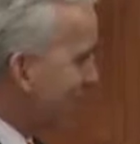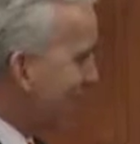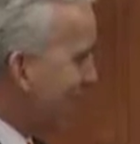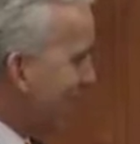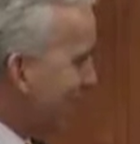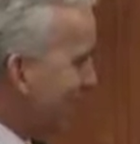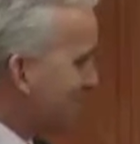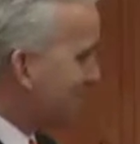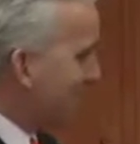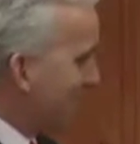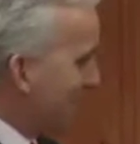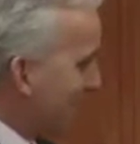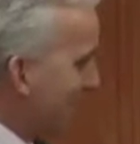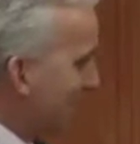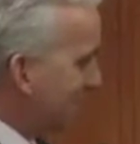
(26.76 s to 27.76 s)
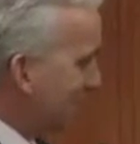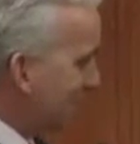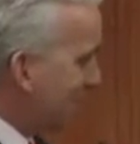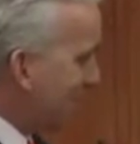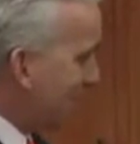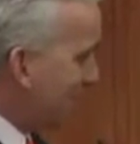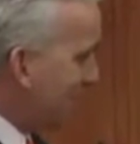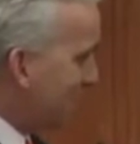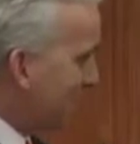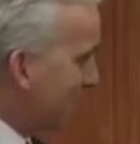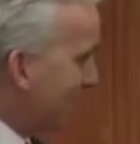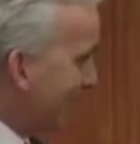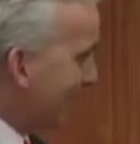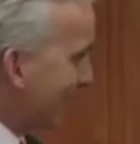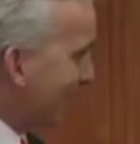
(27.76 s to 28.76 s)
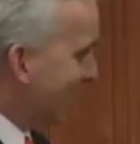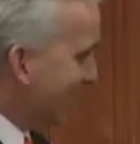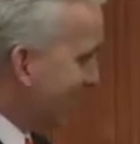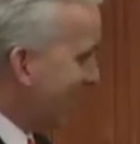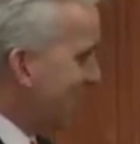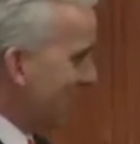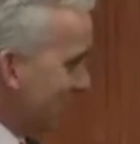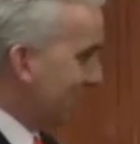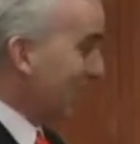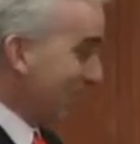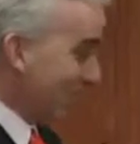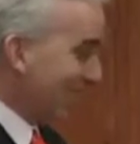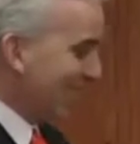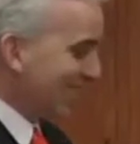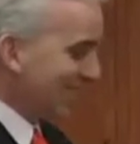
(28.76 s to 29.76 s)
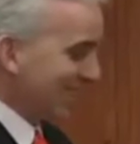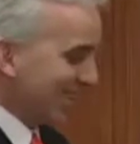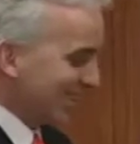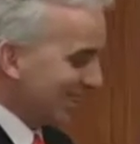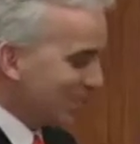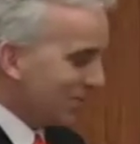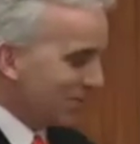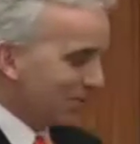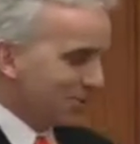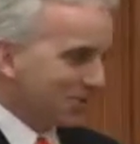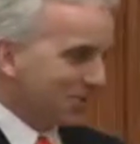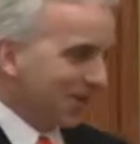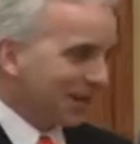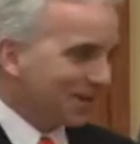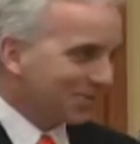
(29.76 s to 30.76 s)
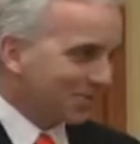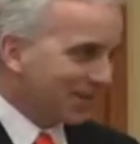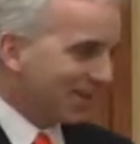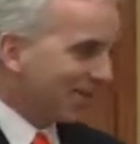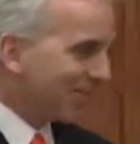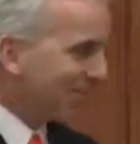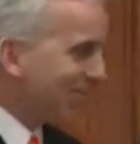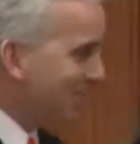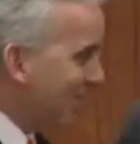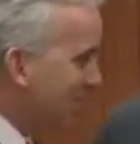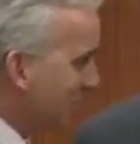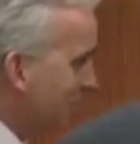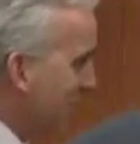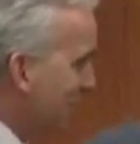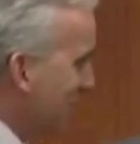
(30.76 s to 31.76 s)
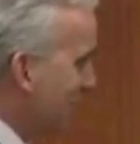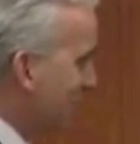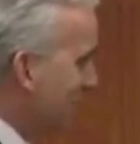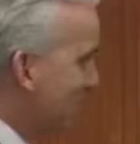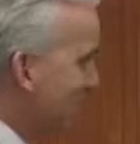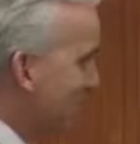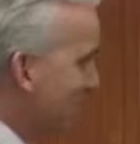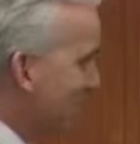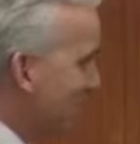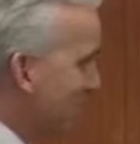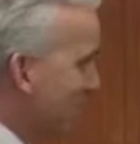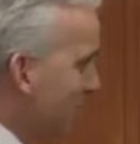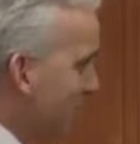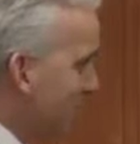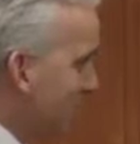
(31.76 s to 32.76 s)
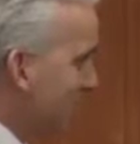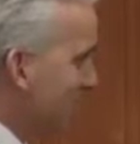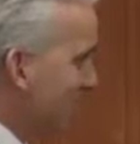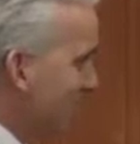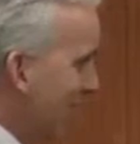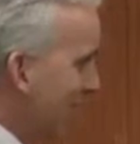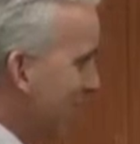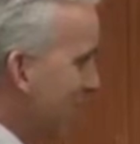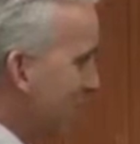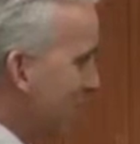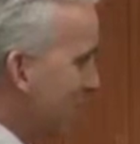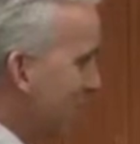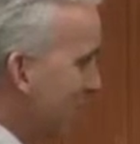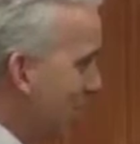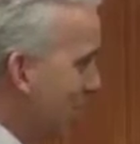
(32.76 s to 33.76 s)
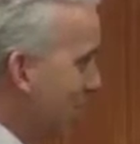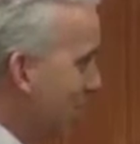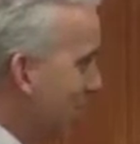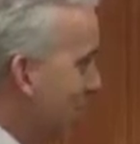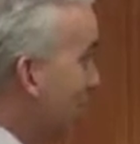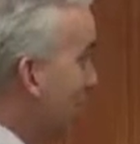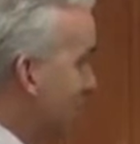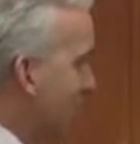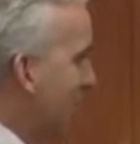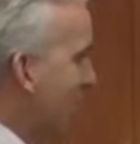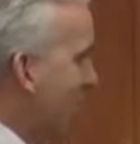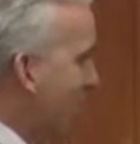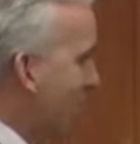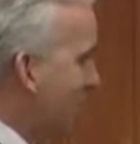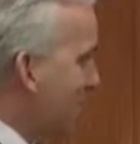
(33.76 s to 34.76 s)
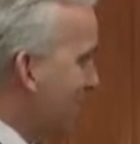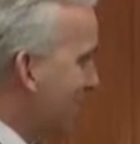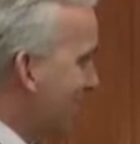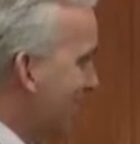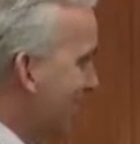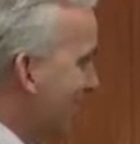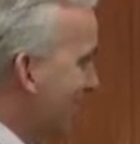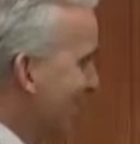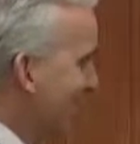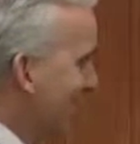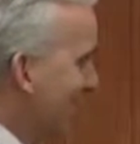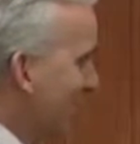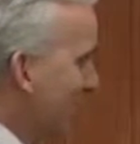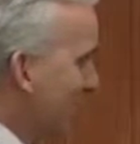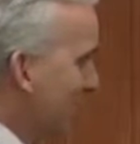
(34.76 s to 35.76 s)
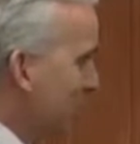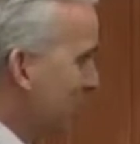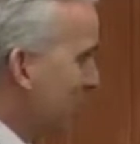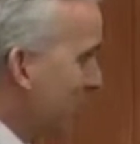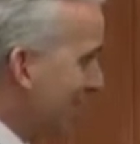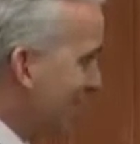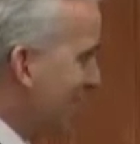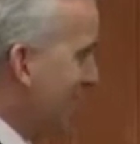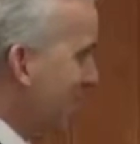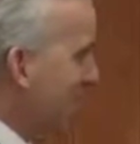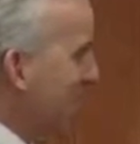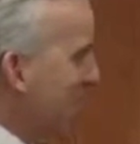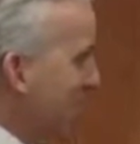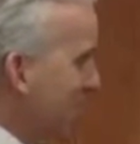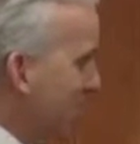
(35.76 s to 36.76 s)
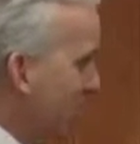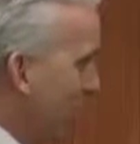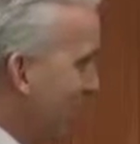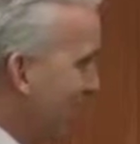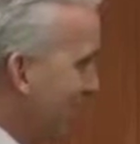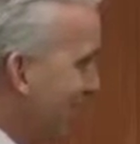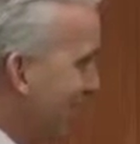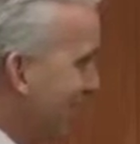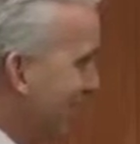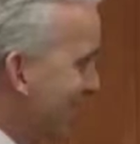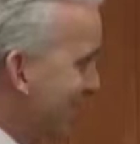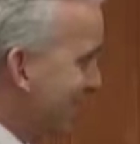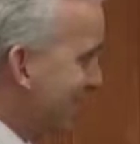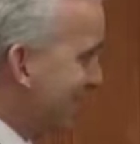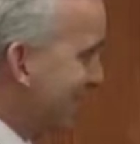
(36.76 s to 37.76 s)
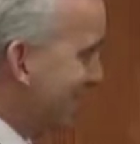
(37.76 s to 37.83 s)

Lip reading: than I had imagined, Bob. I mean, it really is. You know, you and I have kiddingly talked about it over the last couple of months doing a victory lap. Once we got everything completed and